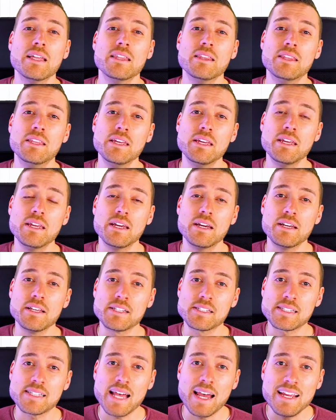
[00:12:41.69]
the
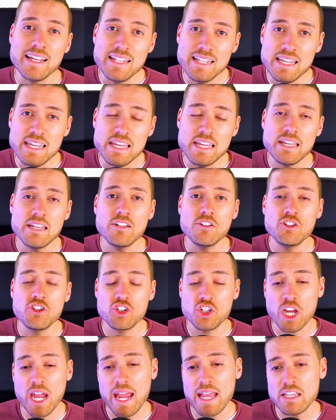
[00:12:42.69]
assignee
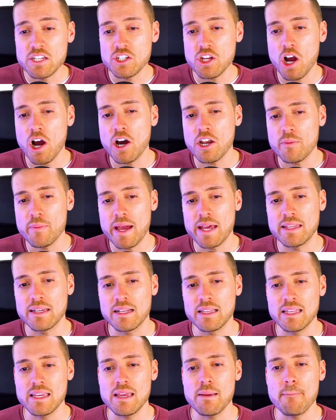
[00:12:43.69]
changed
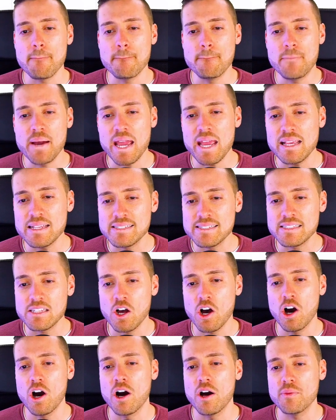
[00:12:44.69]
automatically based
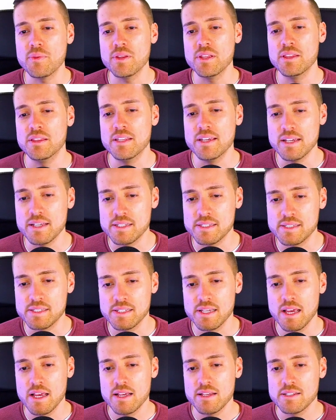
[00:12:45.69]
on this
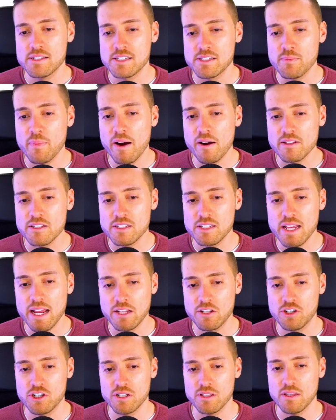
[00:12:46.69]
smart
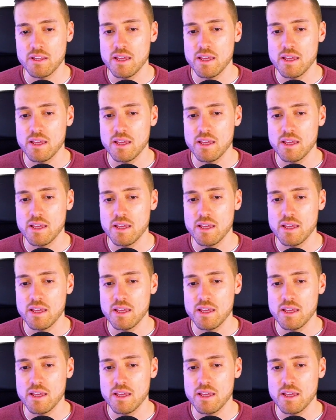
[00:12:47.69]
section.